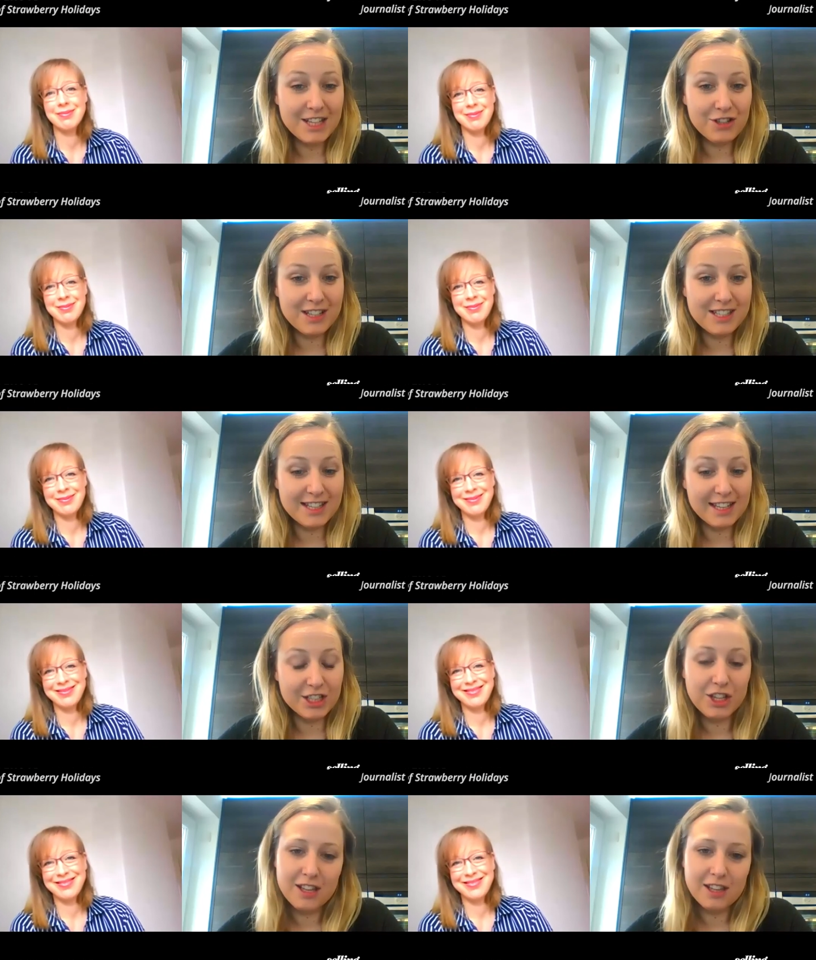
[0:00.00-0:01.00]

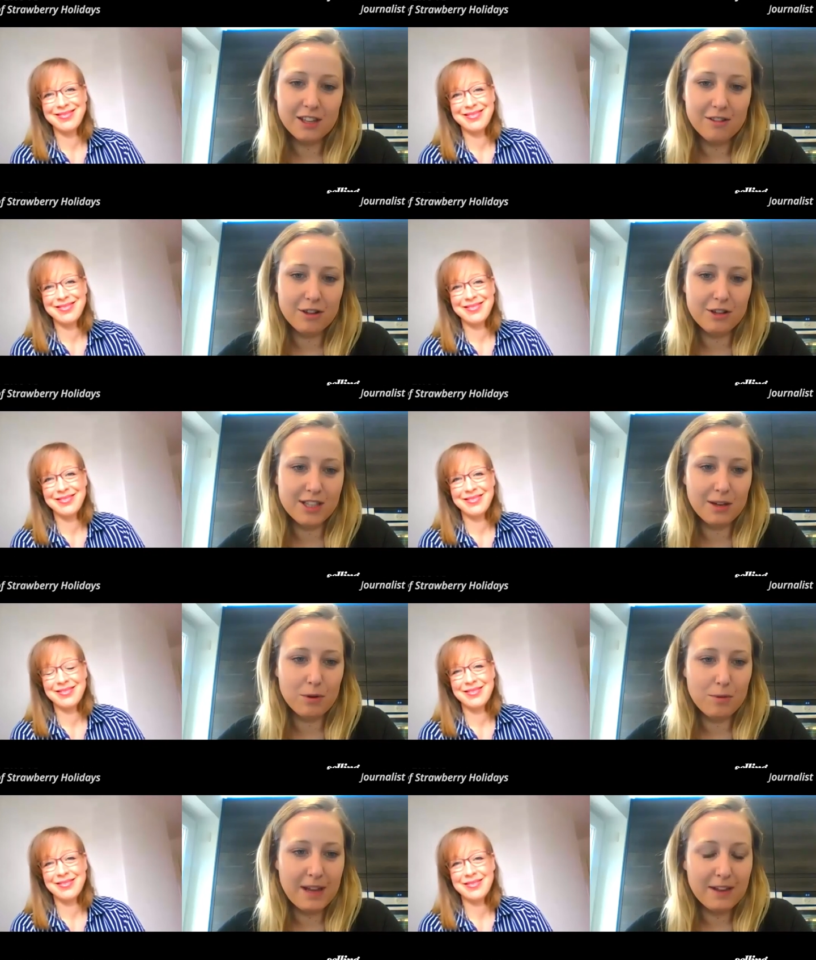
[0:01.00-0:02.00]
Speaker 1: interesting. Do you think that
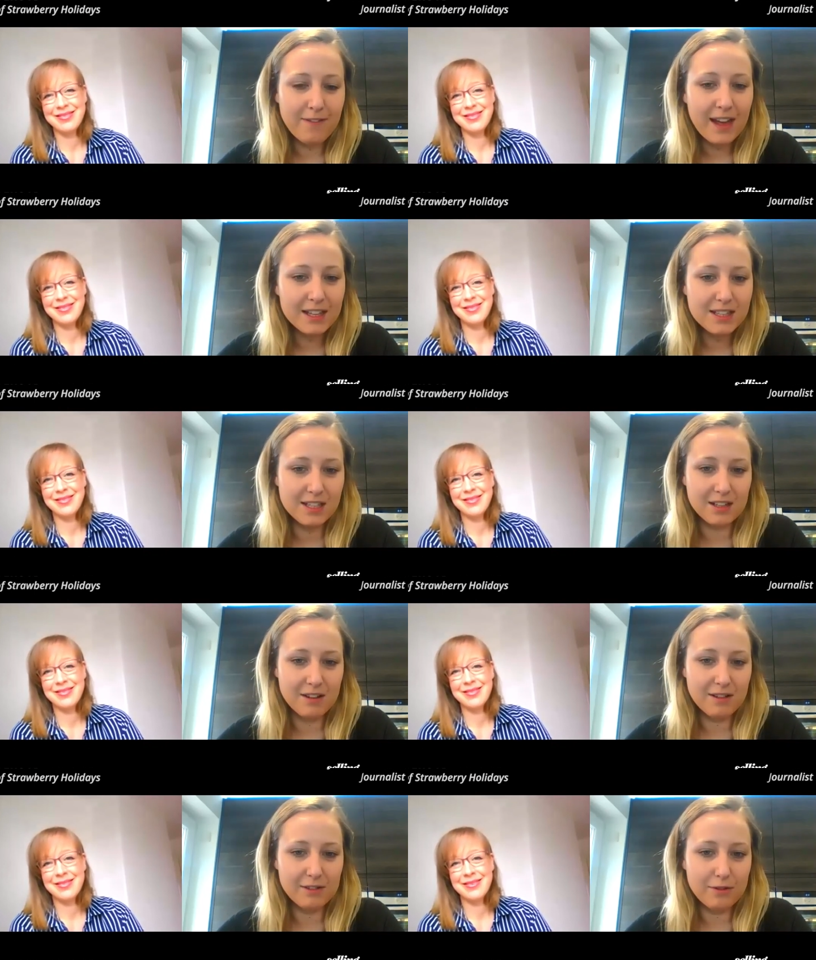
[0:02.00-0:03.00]
cruising will be
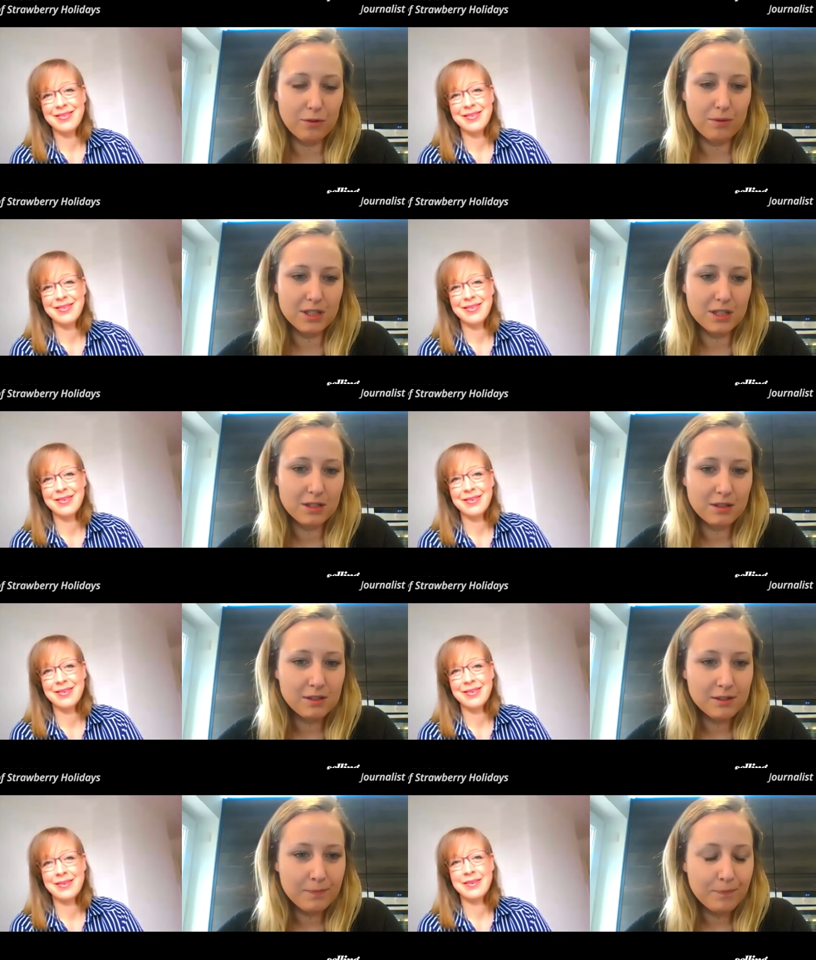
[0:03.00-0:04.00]
affected going forward?
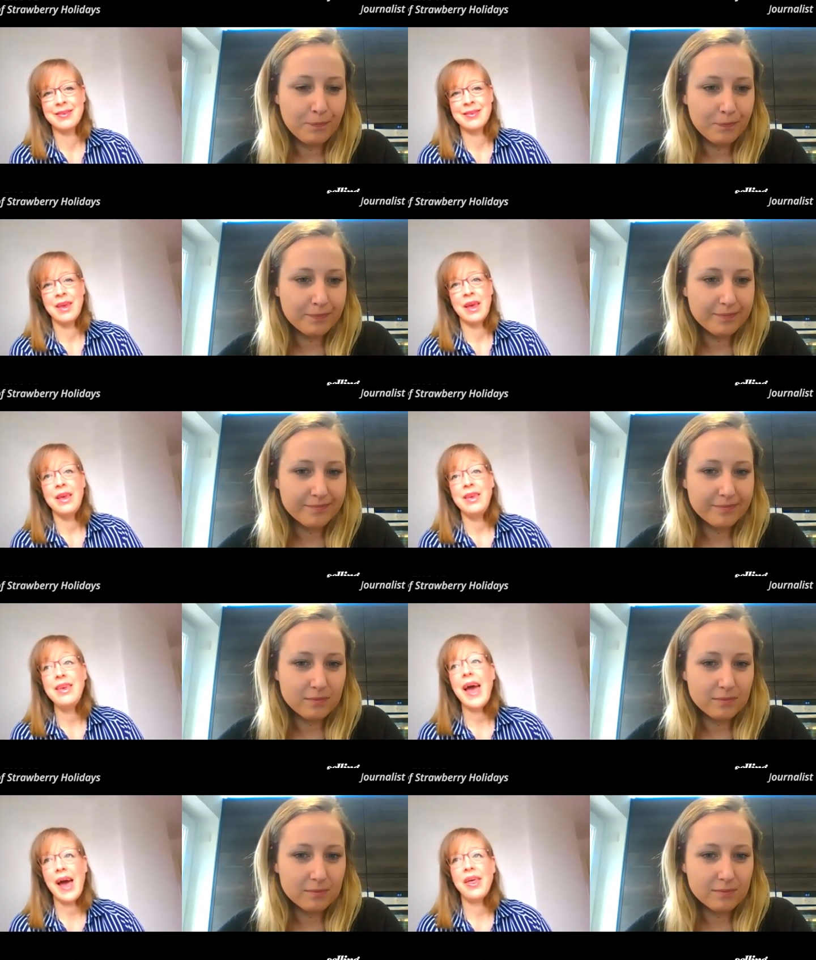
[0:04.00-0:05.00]

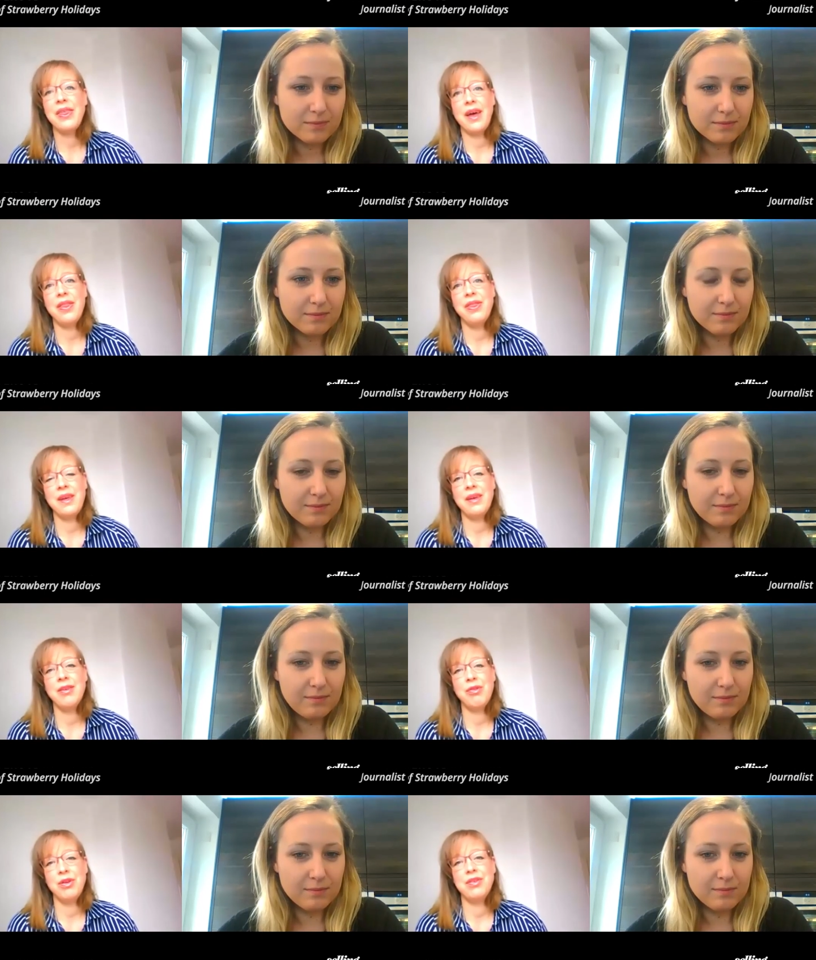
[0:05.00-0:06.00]
Speaker 2: Yeah, I think I think
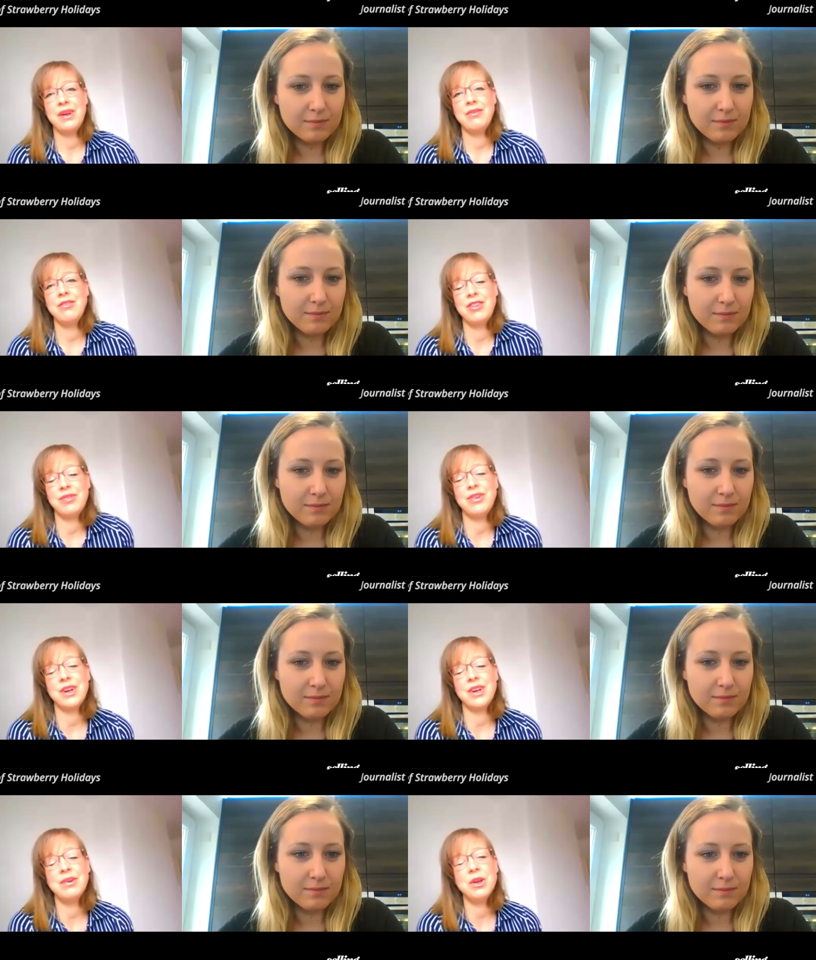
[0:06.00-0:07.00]
cruising
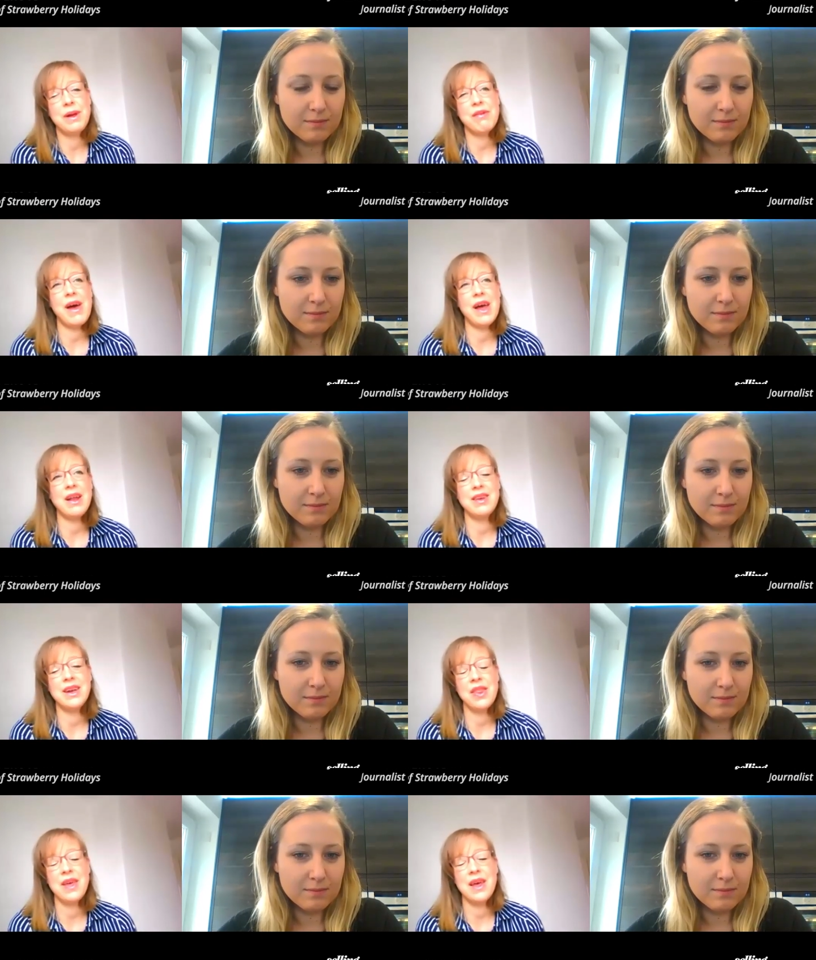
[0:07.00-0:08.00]
definitely will be affected.
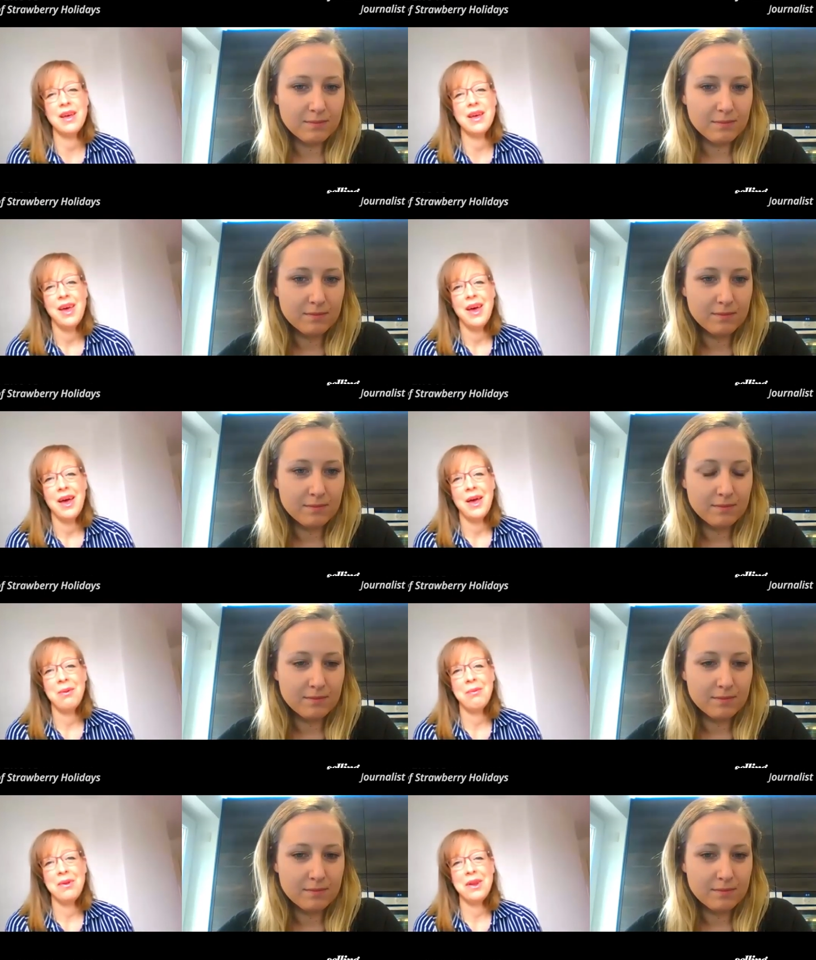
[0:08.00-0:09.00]
I think
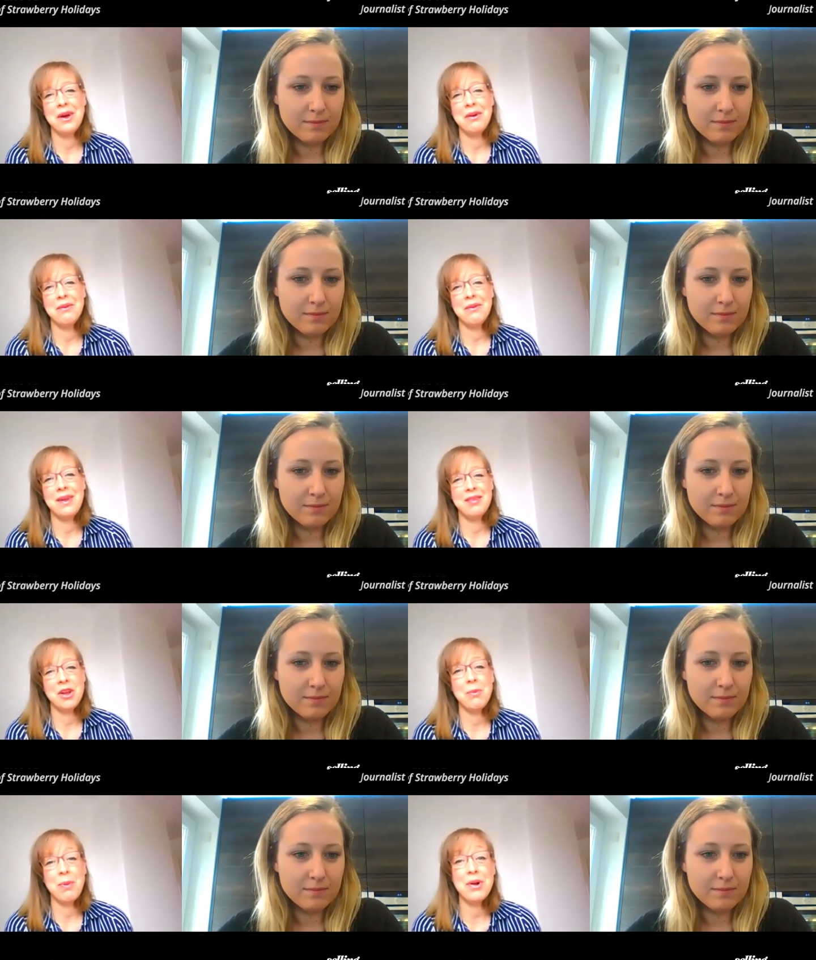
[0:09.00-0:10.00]
um, you know, it's
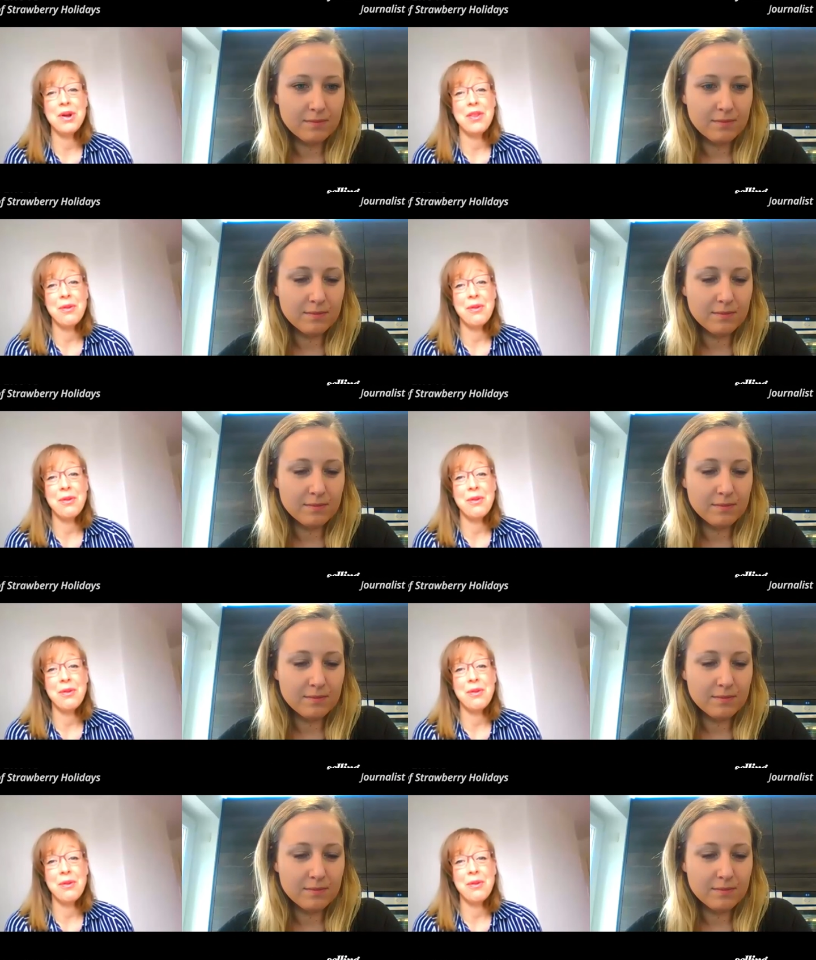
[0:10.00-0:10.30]
going to be one of the